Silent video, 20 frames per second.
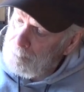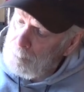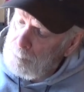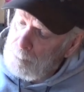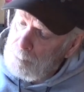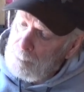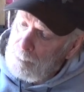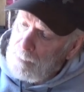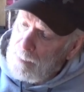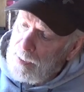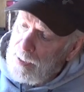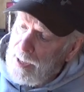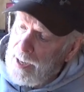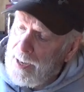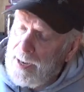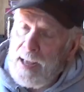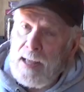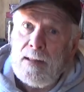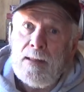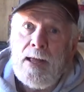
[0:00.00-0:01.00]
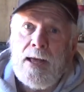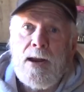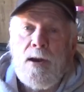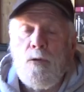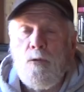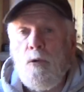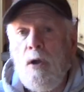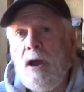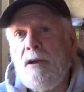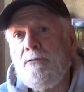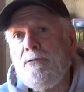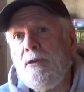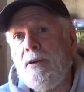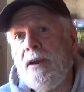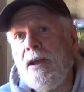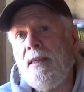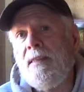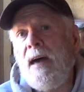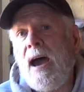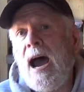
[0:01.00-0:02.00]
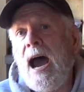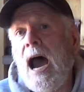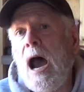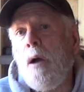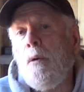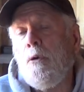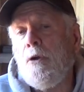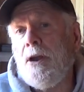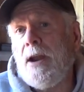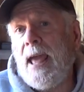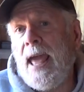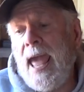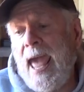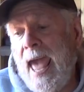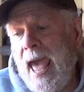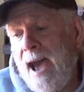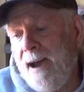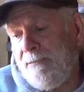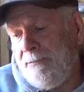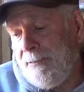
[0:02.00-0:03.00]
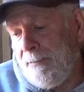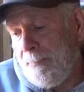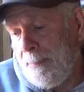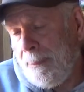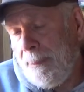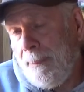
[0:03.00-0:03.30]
and I let it run for another hour and a half.